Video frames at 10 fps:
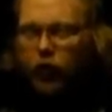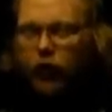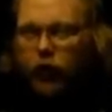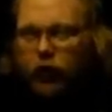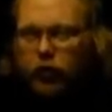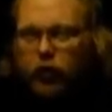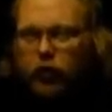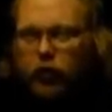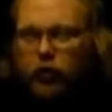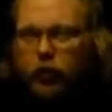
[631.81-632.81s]
that you
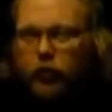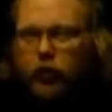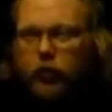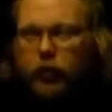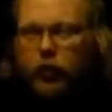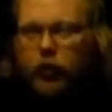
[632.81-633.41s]
want to use.